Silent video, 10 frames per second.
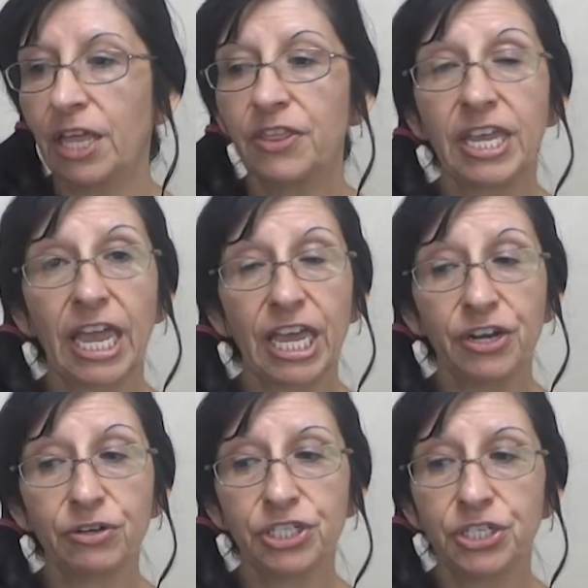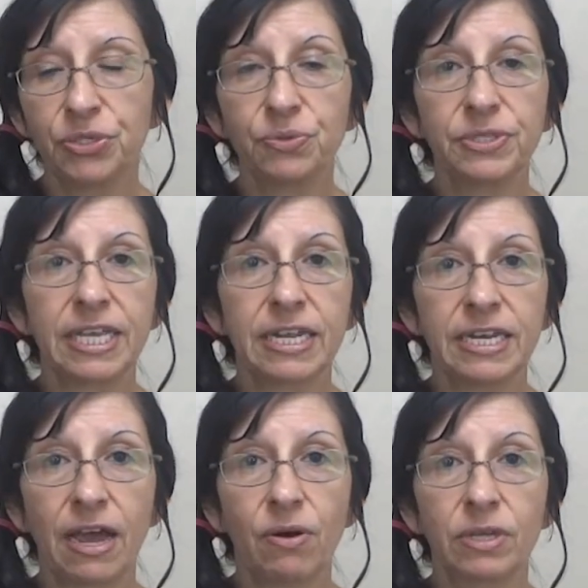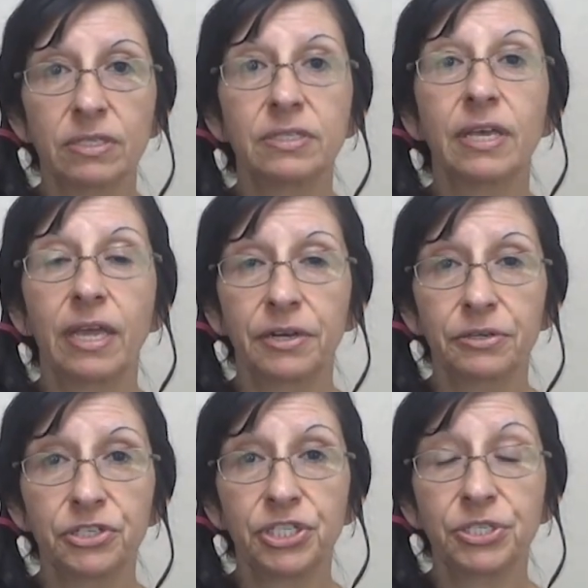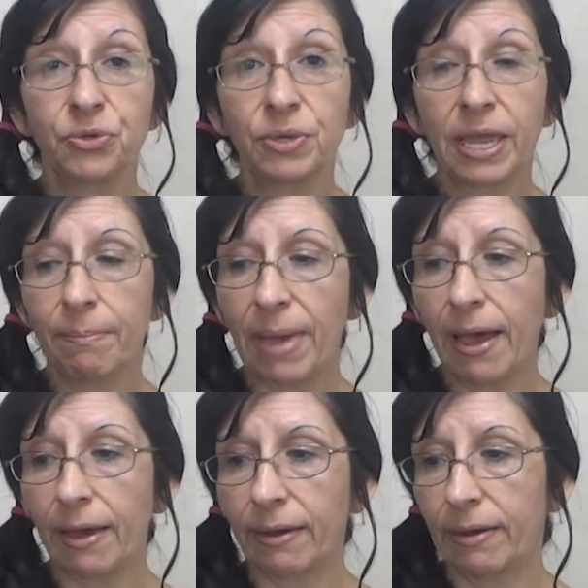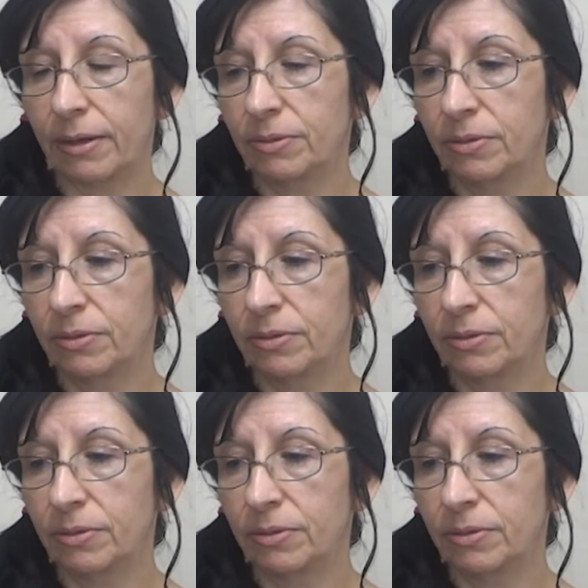The energy you send out is the energy you get back.